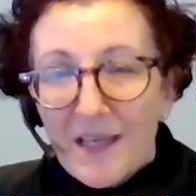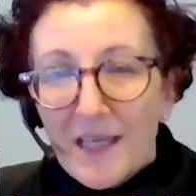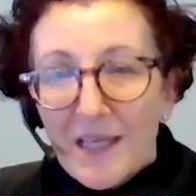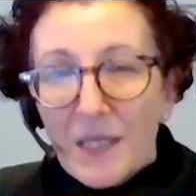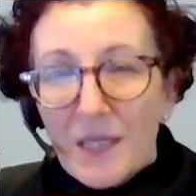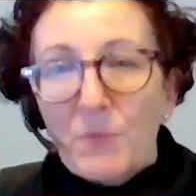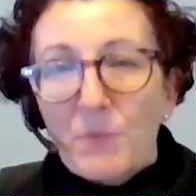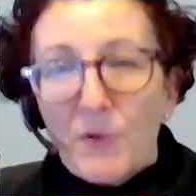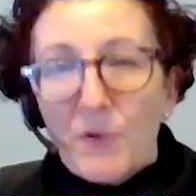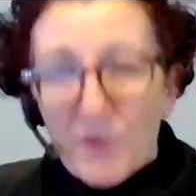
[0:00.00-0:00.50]

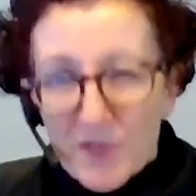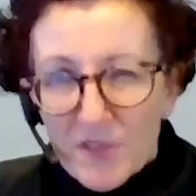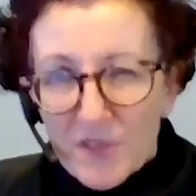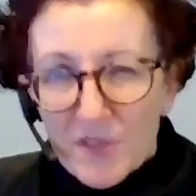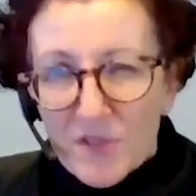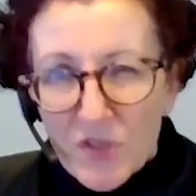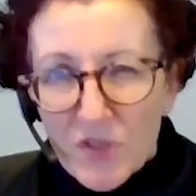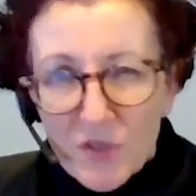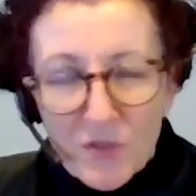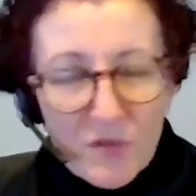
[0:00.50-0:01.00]
Important
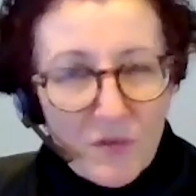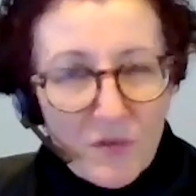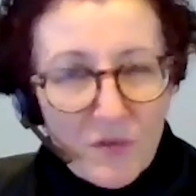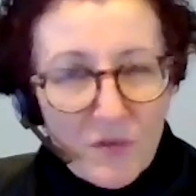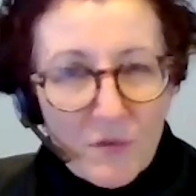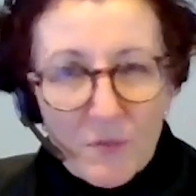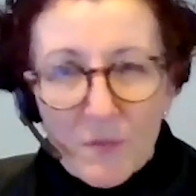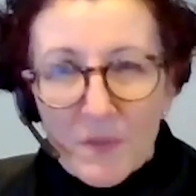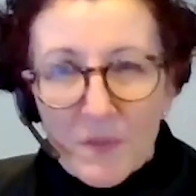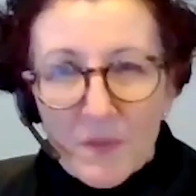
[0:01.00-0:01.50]
to
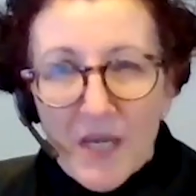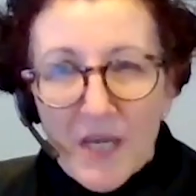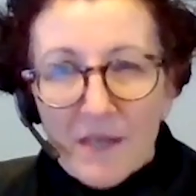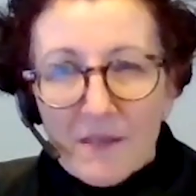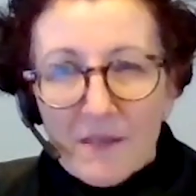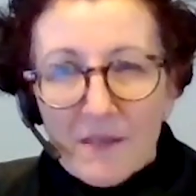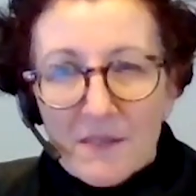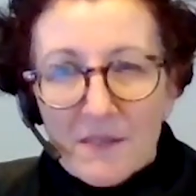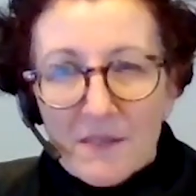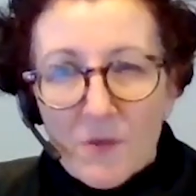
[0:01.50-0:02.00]
take
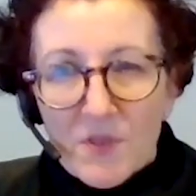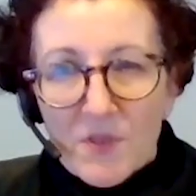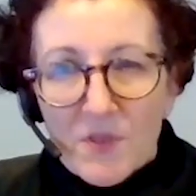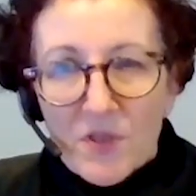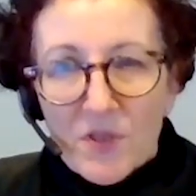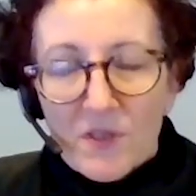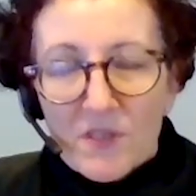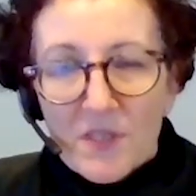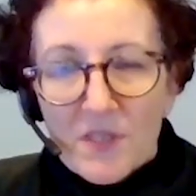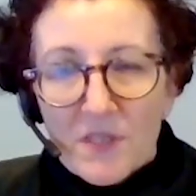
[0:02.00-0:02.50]
this
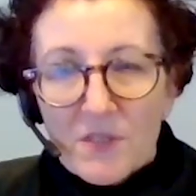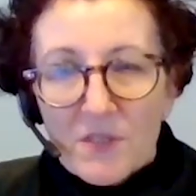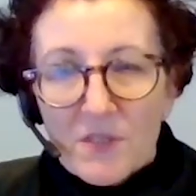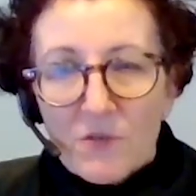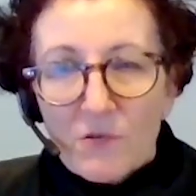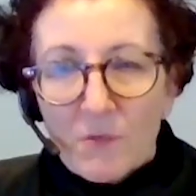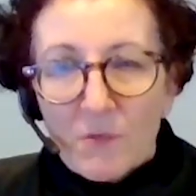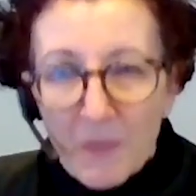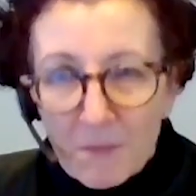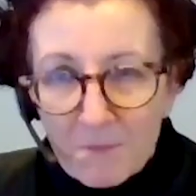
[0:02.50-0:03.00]
opportunity to
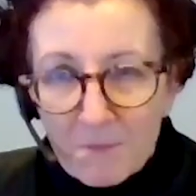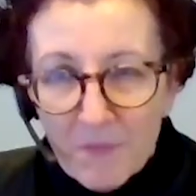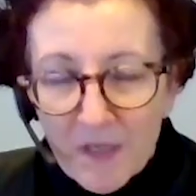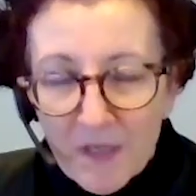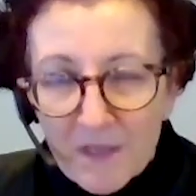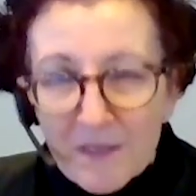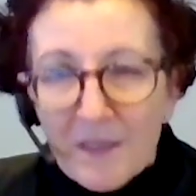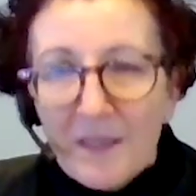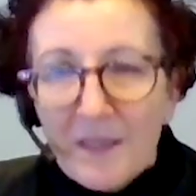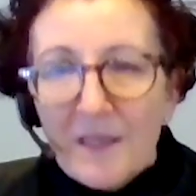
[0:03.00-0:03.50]

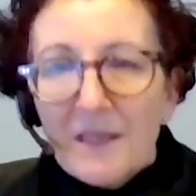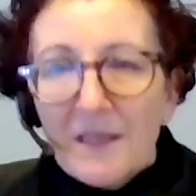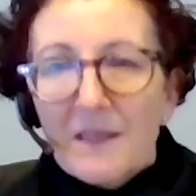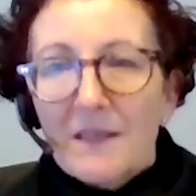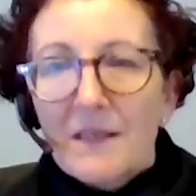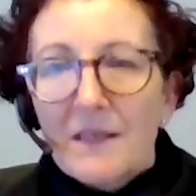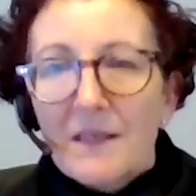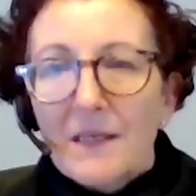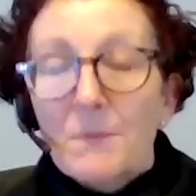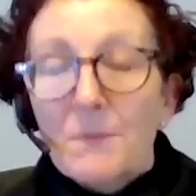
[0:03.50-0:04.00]
remember
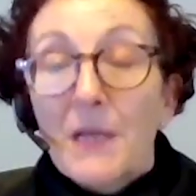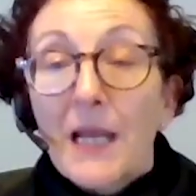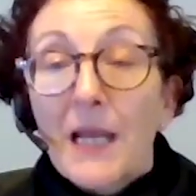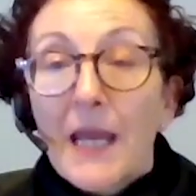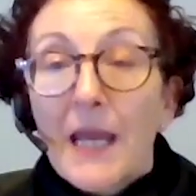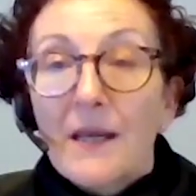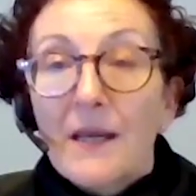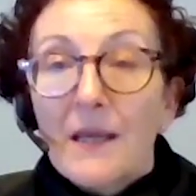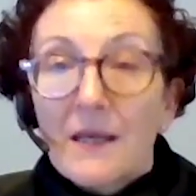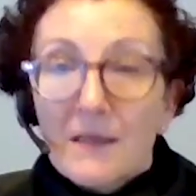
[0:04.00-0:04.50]
the
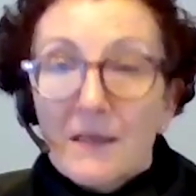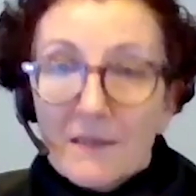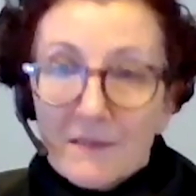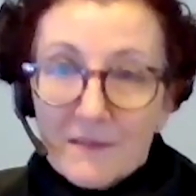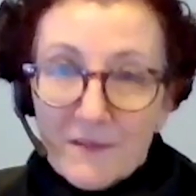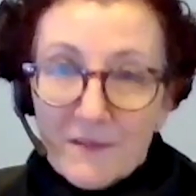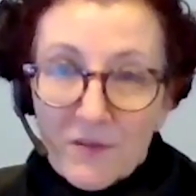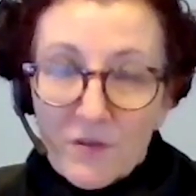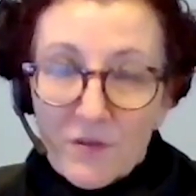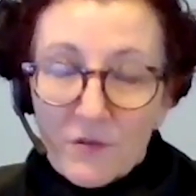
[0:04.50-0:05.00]
millennia
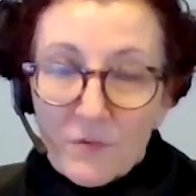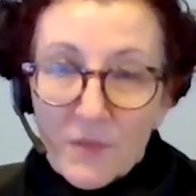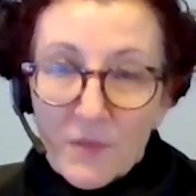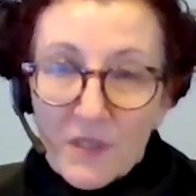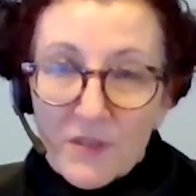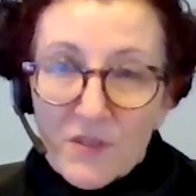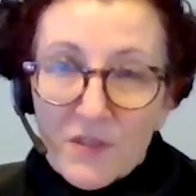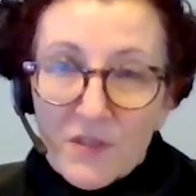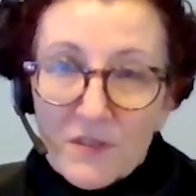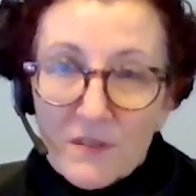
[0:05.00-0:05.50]
through
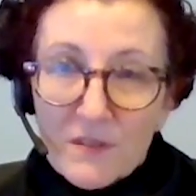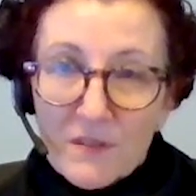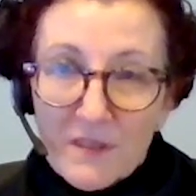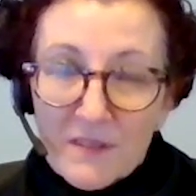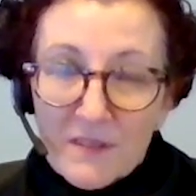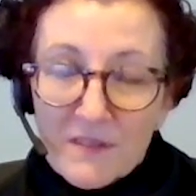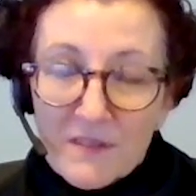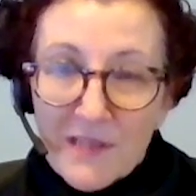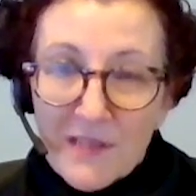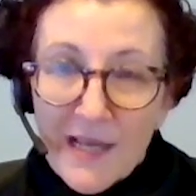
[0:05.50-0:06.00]
which
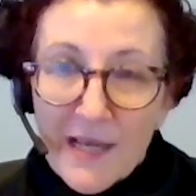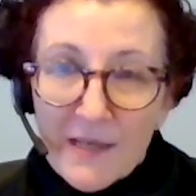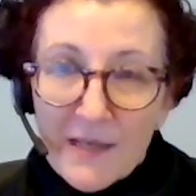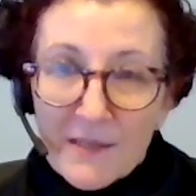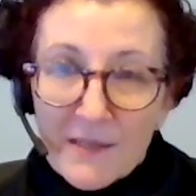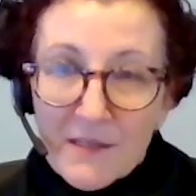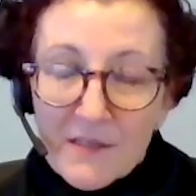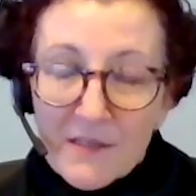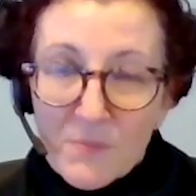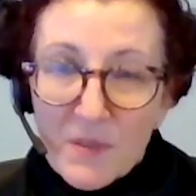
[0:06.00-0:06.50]
this land
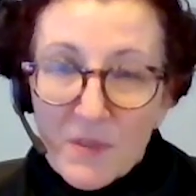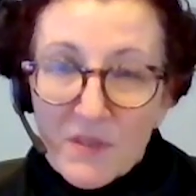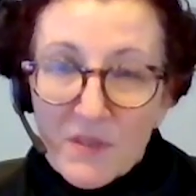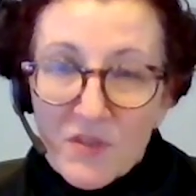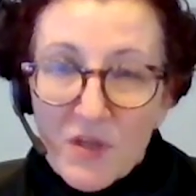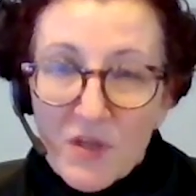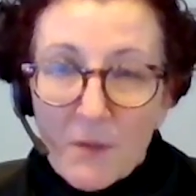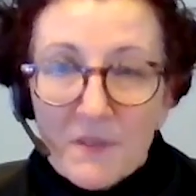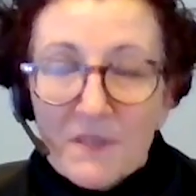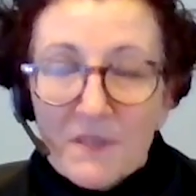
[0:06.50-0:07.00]
has been
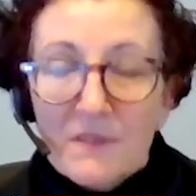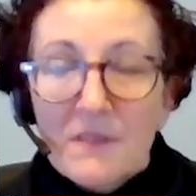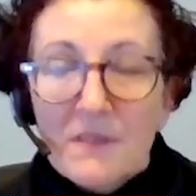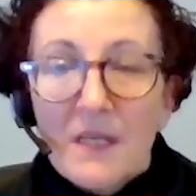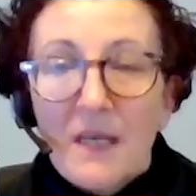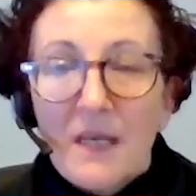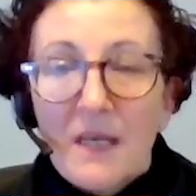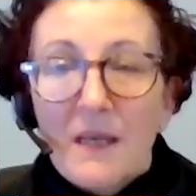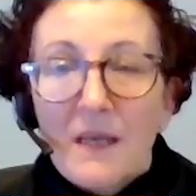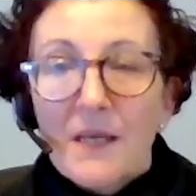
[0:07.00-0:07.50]
shepherded
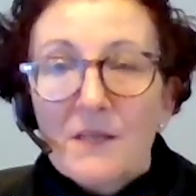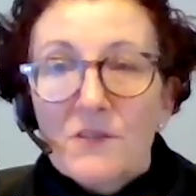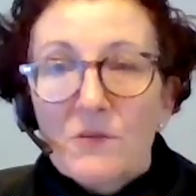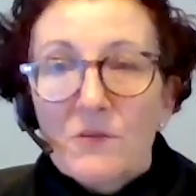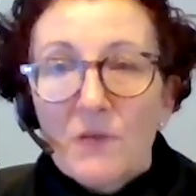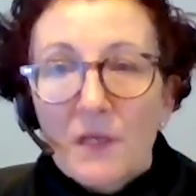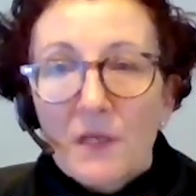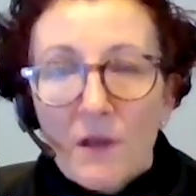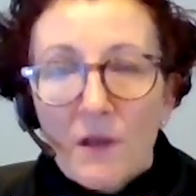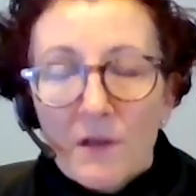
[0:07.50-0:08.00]
and to
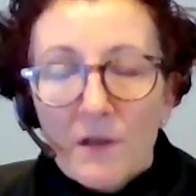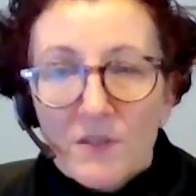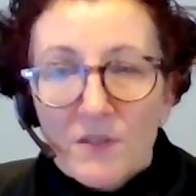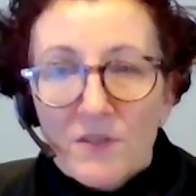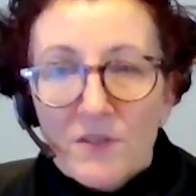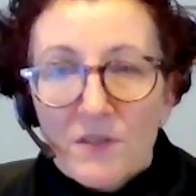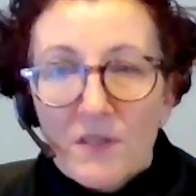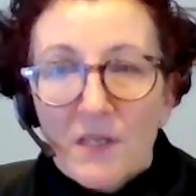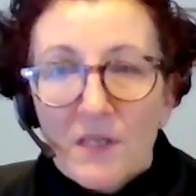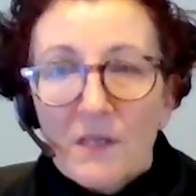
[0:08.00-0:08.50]

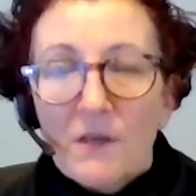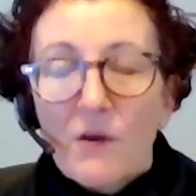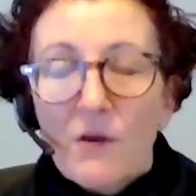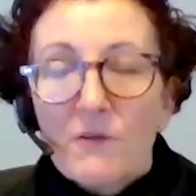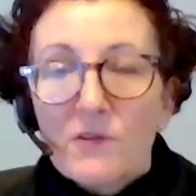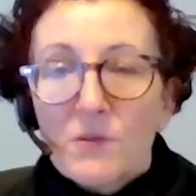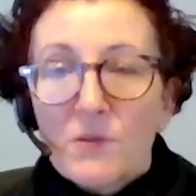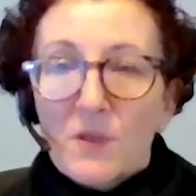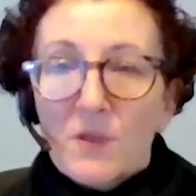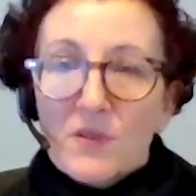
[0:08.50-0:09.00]
acknowledge the
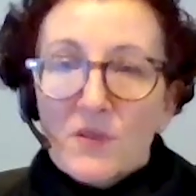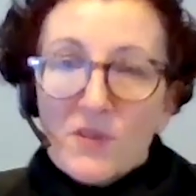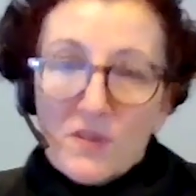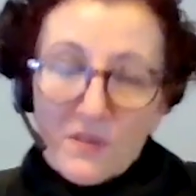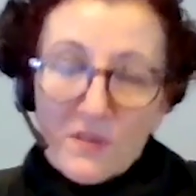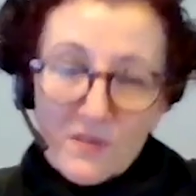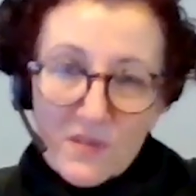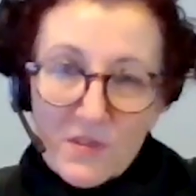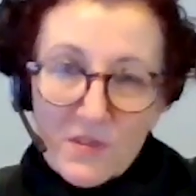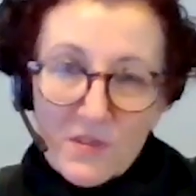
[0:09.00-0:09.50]

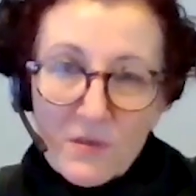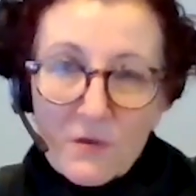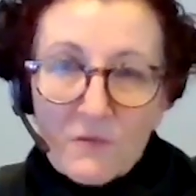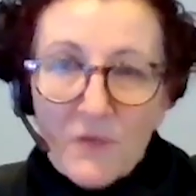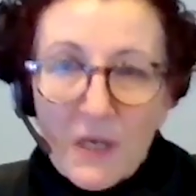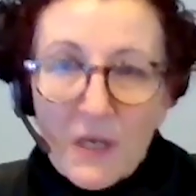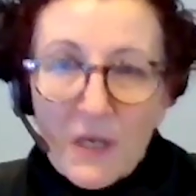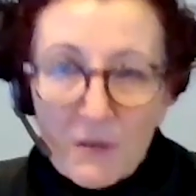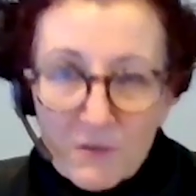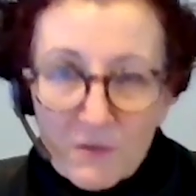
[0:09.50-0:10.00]
contributions of
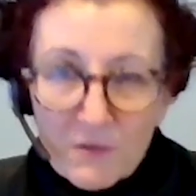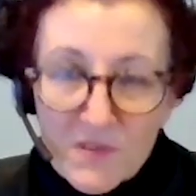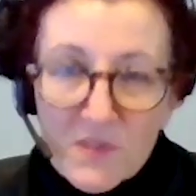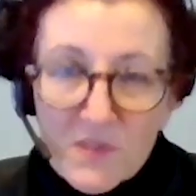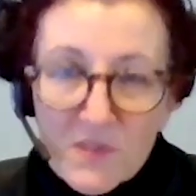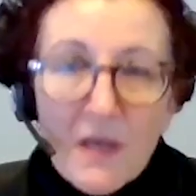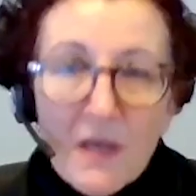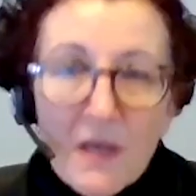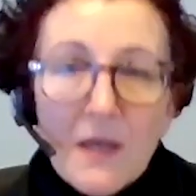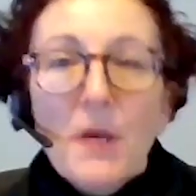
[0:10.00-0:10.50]
elders
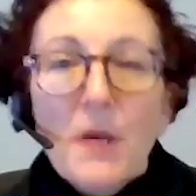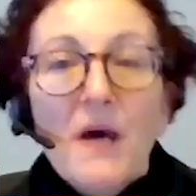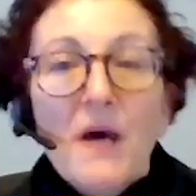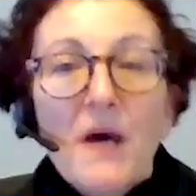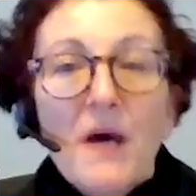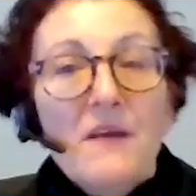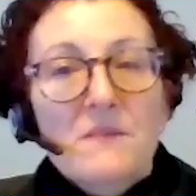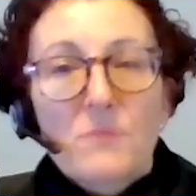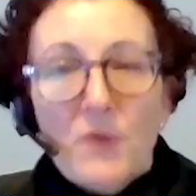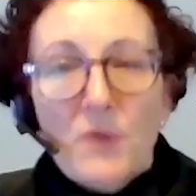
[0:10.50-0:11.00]

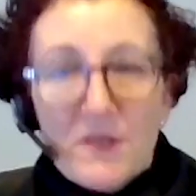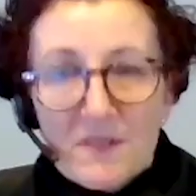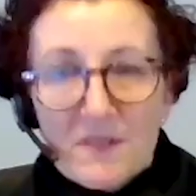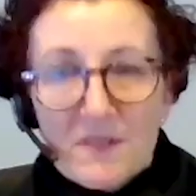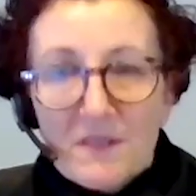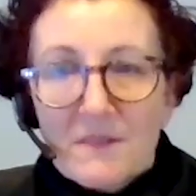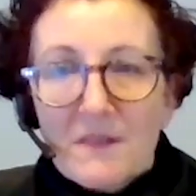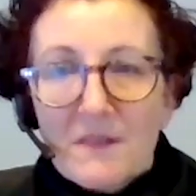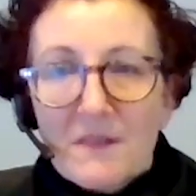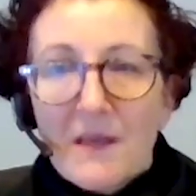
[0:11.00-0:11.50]
past,
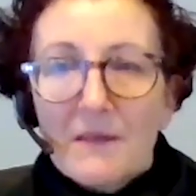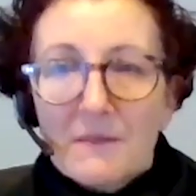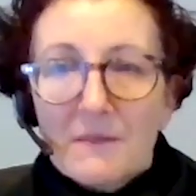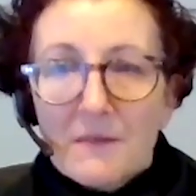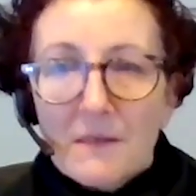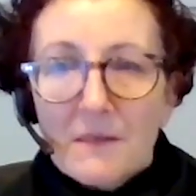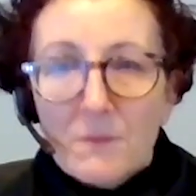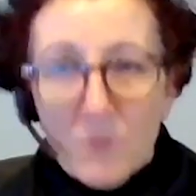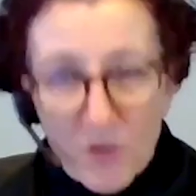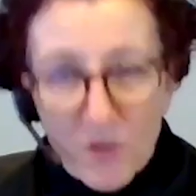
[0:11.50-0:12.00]
present and
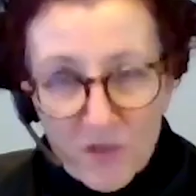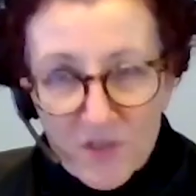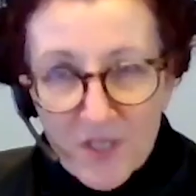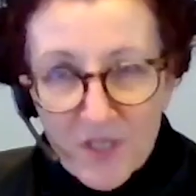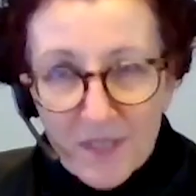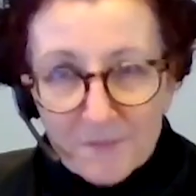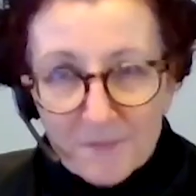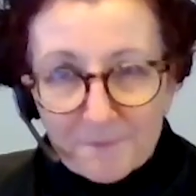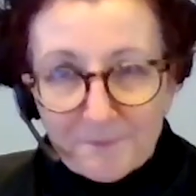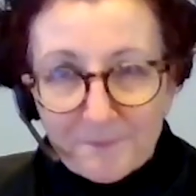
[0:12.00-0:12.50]

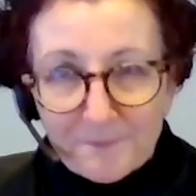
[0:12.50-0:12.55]
emerging.